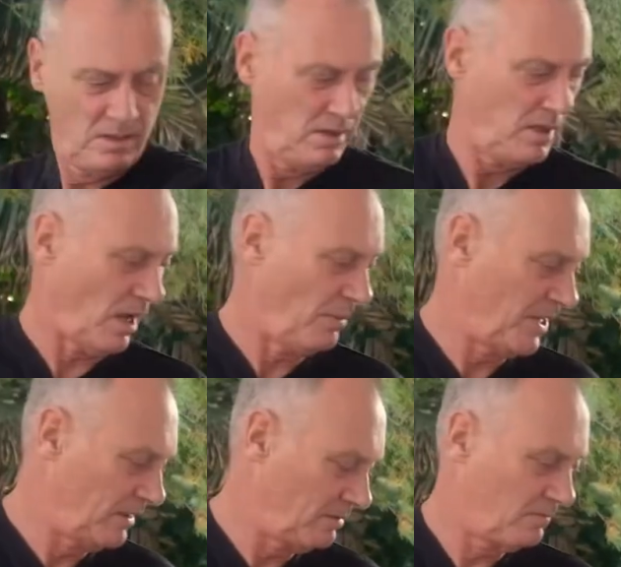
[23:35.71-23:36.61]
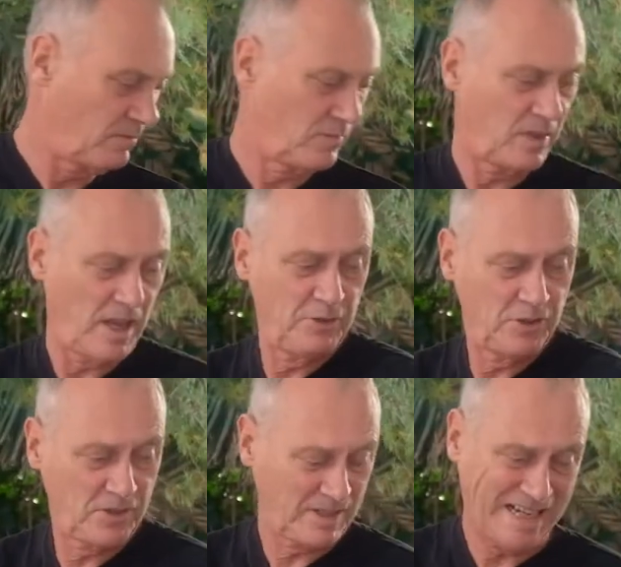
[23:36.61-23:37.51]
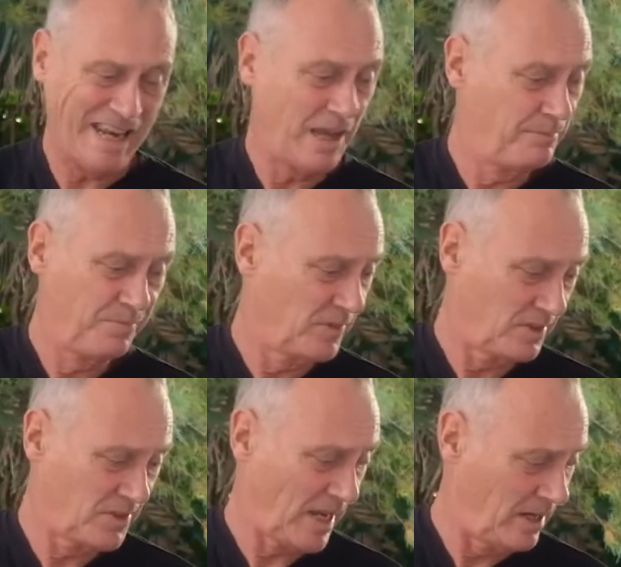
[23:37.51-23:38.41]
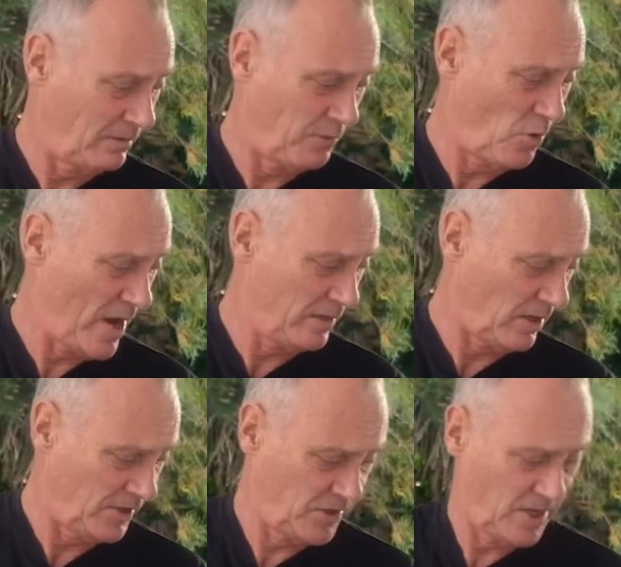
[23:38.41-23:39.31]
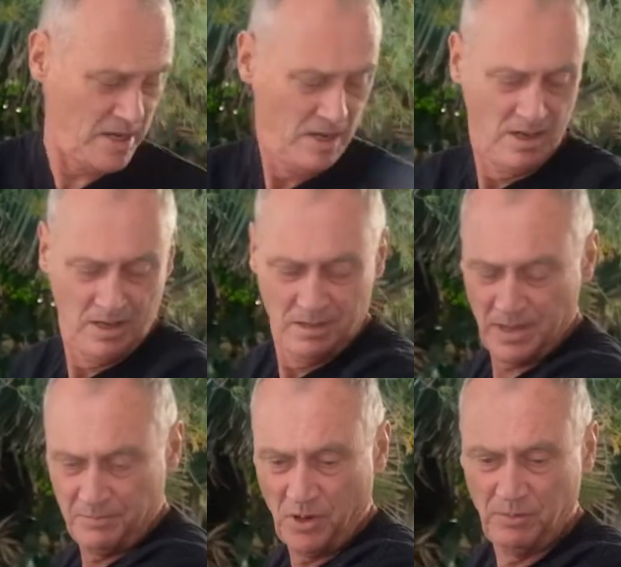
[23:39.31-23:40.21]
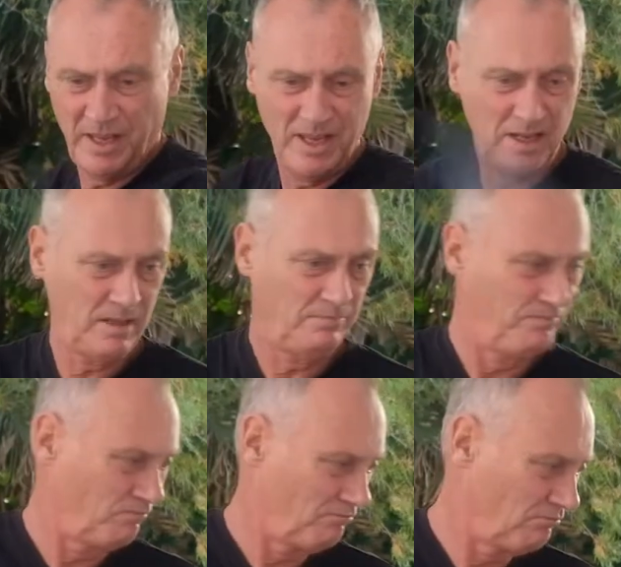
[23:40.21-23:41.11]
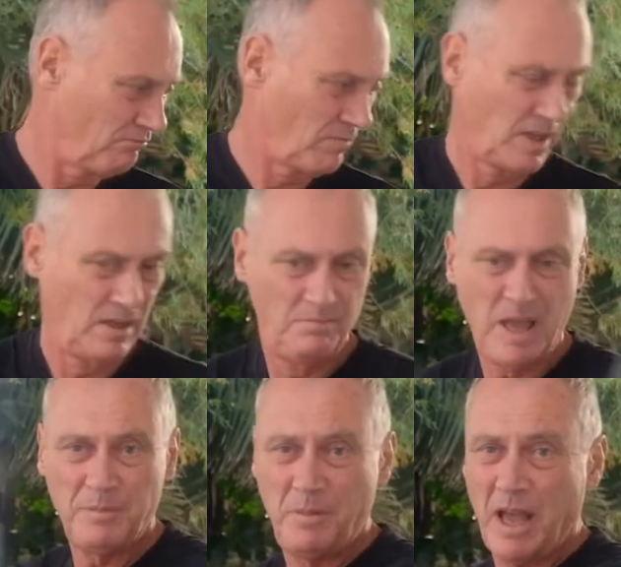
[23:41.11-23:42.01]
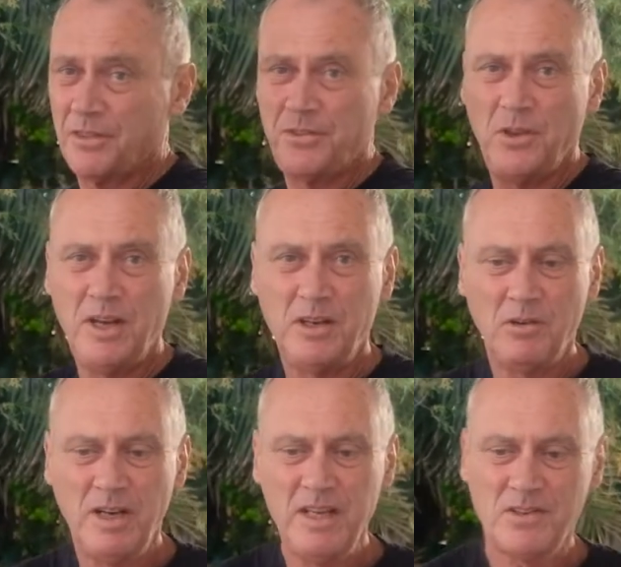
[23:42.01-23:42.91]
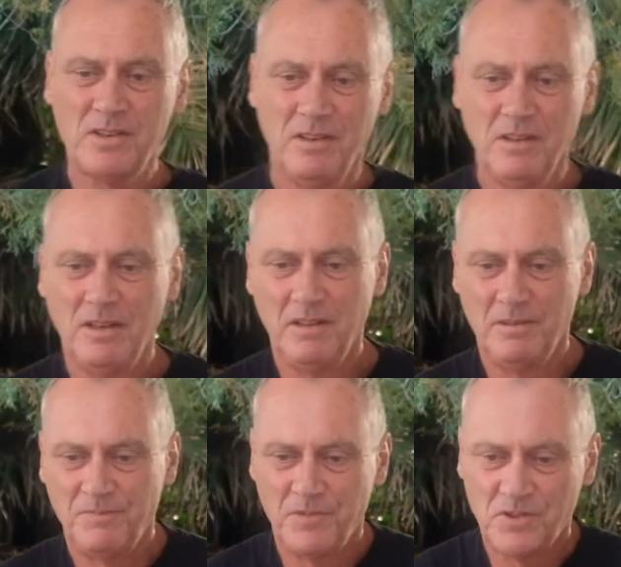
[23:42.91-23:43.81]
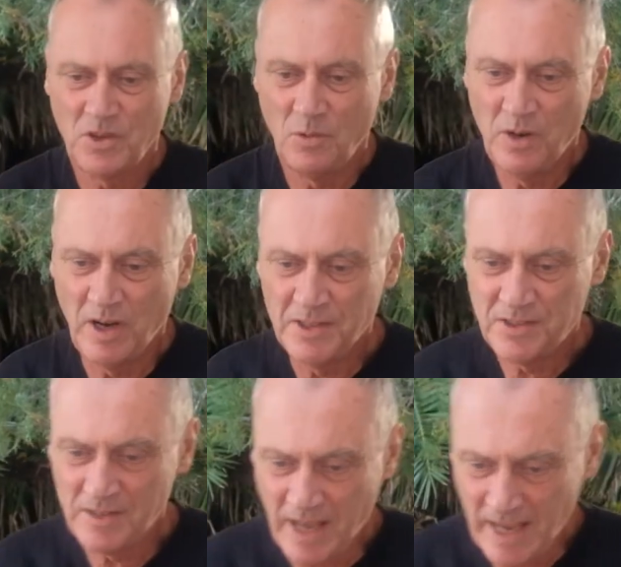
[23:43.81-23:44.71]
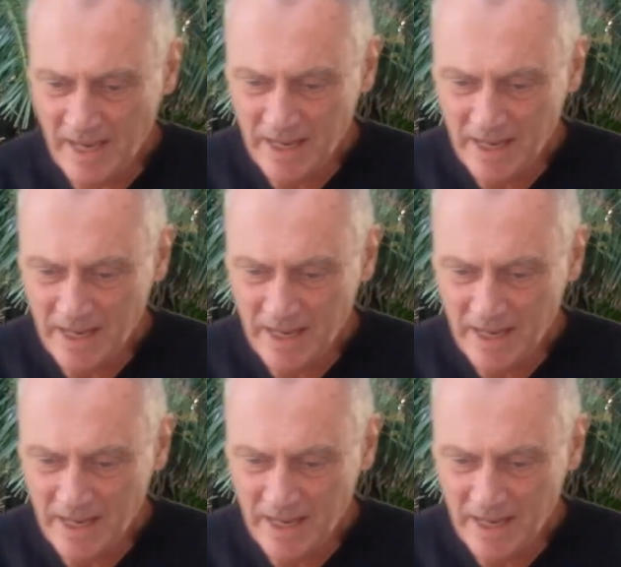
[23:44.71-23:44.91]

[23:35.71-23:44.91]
Yeah, I mean, the average club standard forehand that I see, they're probably hitting maybe about 30 degrees. So where I say